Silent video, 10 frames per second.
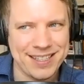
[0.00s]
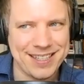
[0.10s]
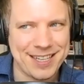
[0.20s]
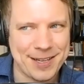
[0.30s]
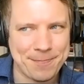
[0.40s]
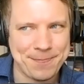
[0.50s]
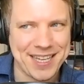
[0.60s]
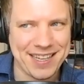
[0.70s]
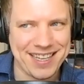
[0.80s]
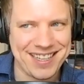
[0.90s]
um,
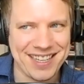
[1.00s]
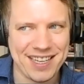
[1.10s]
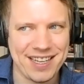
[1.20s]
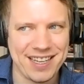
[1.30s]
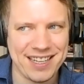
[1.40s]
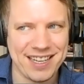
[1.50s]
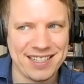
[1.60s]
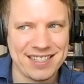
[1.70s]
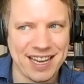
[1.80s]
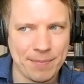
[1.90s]
it,
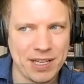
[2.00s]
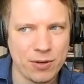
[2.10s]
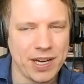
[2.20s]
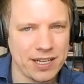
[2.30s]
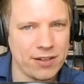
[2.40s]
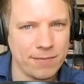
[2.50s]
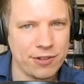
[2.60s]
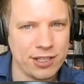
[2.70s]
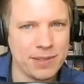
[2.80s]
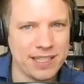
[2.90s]
it can be quite
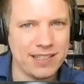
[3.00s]
uncomfortable in